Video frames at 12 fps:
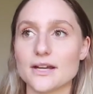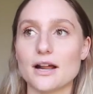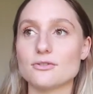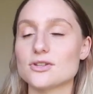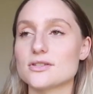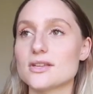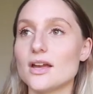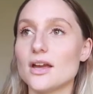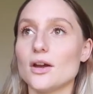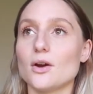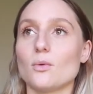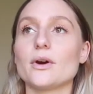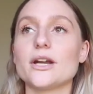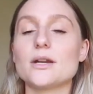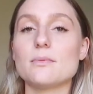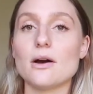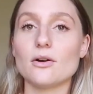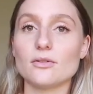And I was just
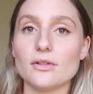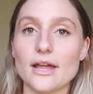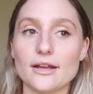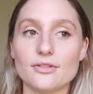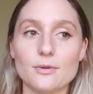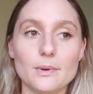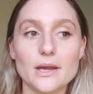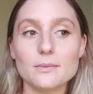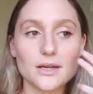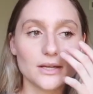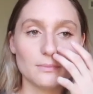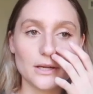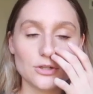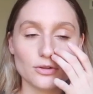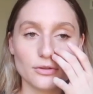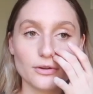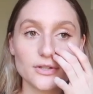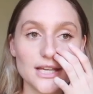worried about like the baby to make
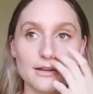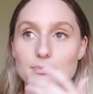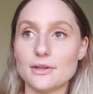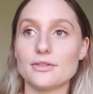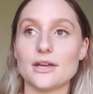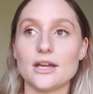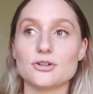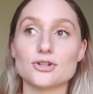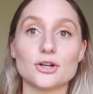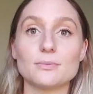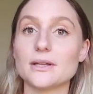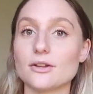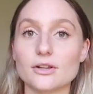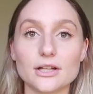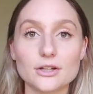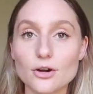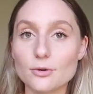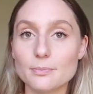sure they're safe, but they assured me, they're
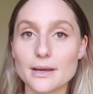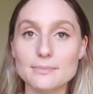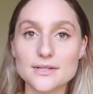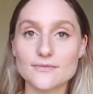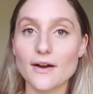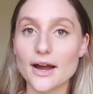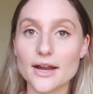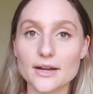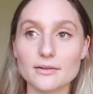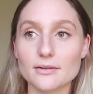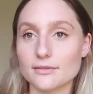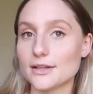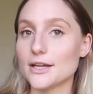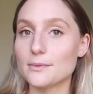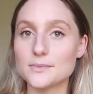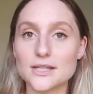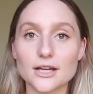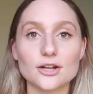like, no, baby's fine,
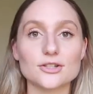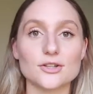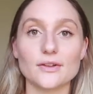Liam's here.